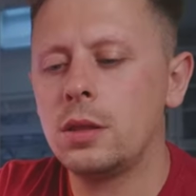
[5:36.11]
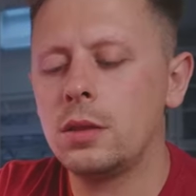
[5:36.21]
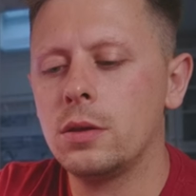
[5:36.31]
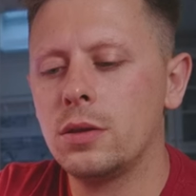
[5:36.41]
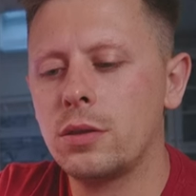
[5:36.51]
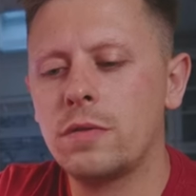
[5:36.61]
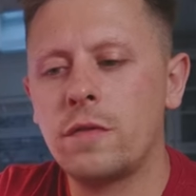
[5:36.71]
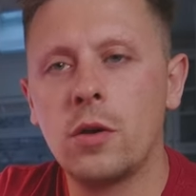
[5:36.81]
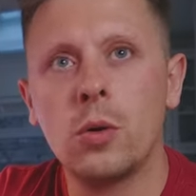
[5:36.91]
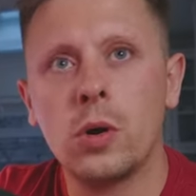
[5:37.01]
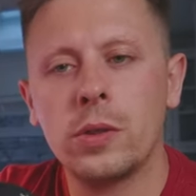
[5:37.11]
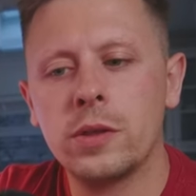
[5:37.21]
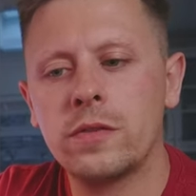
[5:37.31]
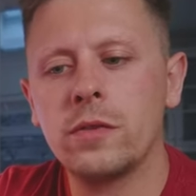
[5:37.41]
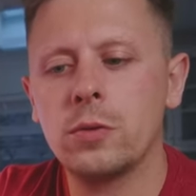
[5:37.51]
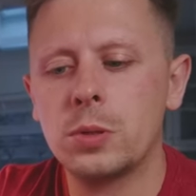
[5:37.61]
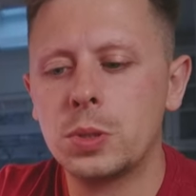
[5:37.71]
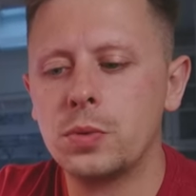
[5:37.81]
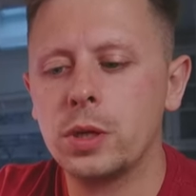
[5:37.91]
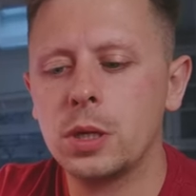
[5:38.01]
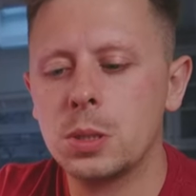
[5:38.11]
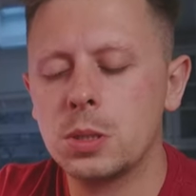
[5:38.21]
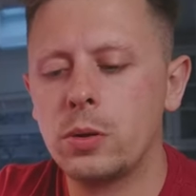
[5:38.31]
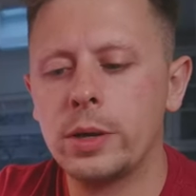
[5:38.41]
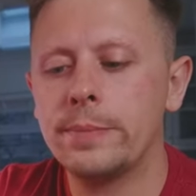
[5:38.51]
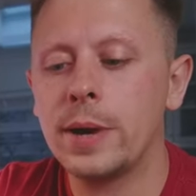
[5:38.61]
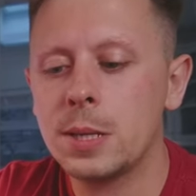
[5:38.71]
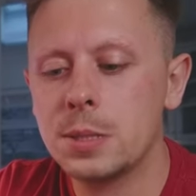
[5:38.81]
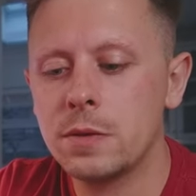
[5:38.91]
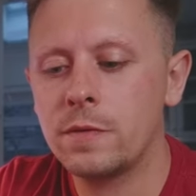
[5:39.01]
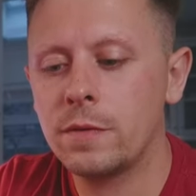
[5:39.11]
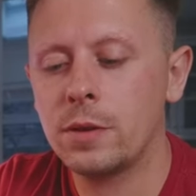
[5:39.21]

The throw on this focus ring is quite massive.